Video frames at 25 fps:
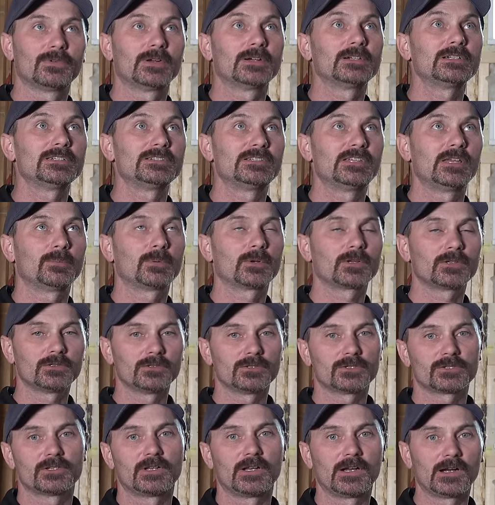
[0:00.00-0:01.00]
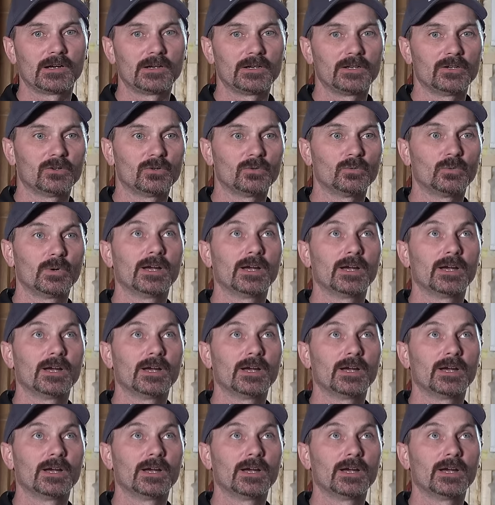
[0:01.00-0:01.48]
fairly typical scenario